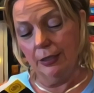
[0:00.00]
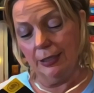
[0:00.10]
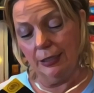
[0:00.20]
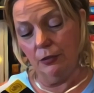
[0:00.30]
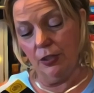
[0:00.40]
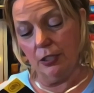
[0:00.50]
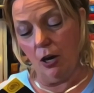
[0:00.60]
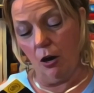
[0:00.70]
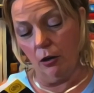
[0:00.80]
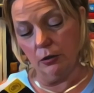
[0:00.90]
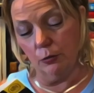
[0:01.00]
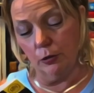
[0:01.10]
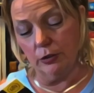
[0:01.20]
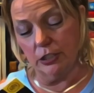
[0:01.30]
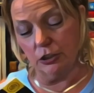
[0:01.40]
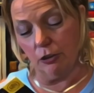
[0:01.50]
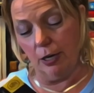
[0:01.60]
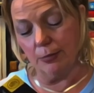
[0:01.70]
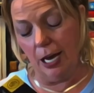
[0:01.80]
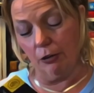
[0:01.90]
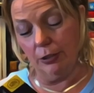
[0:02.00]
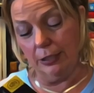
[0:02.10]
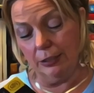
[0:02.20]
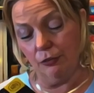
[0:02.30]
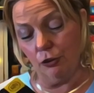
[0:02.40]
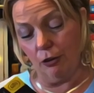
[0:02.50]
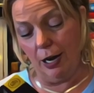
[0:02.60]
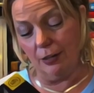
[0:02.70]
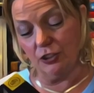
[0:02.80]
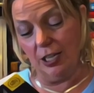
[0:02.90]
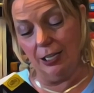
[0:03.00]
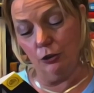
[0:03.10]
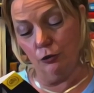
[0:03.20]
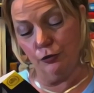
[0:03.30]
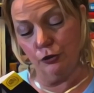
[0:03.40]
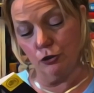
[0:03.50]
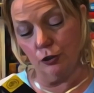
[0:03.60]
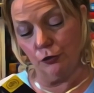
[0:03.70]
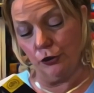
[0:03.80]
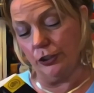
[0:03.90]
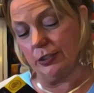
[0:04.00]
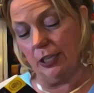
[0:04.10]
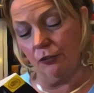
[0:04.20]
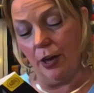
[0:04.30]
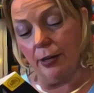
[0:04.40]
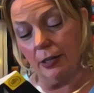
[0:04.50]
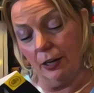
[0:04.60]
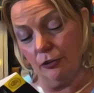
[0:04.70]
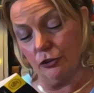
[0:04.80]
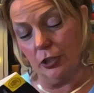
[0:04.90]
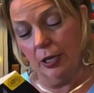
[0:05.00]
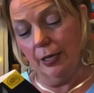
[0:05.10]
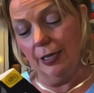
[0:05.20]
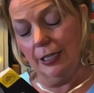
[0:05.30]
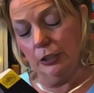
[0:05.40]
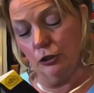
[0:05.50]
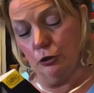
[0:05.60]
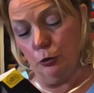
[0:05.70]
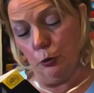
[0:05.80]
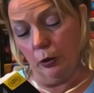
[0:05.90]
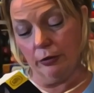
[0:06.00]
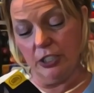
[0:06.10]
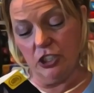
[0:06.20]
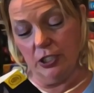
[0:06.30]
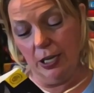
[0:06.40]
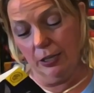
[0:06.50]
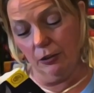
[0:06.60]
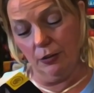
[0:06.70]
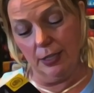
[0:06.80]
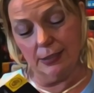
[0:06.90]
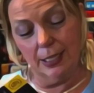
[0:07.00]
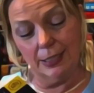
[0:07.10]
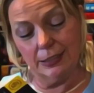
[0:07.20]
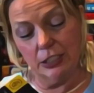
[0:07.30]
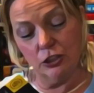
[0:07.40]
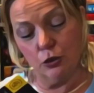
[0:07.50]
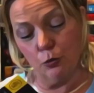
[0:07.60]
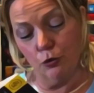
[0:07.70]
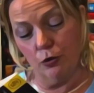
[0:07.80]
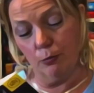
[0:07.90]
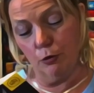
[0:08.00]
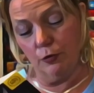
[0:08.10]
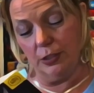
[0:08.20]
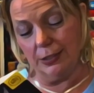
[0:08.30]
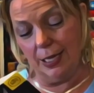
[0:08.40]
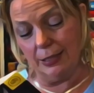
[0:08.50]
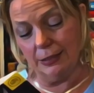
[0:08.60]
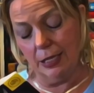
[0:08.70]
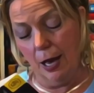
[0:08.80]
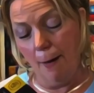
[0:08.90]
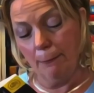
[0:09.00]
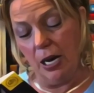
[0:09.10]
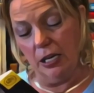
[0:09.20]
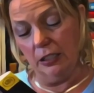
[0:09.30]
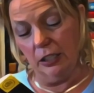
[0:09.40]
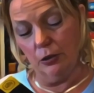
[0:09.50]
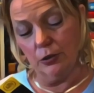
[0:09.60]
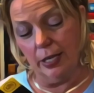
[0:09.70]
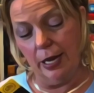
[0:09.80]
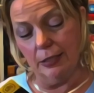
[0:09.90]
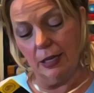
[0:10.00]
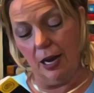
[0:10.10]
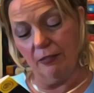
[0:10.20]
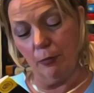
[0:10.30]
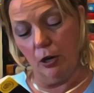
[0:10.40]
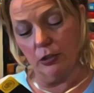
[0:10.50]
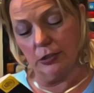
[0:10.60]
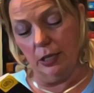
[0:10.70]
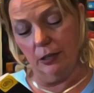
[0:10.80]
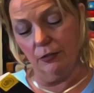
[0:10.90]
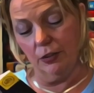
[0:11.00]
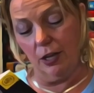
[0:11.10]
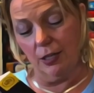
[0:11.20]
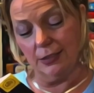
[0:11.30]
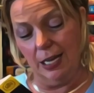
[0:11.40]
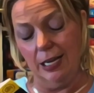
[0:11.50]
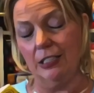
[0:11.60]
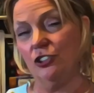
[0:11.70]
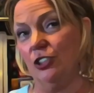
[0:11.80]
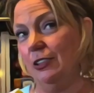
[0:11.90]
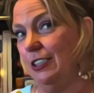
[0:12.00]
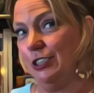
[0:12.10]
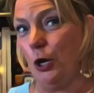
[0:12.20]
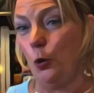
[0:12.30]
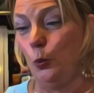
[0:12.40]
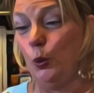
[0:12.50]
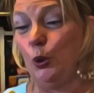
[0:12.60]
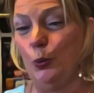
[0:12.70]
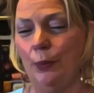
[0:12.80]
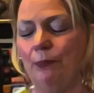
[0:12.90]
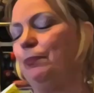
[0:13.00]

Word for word: Eve in Hollywood describes how Eve crafts a new future for herself and others in a nourished tale that takes us through the movie sets, bungalows, and dive bars of Los Angeles. Woo!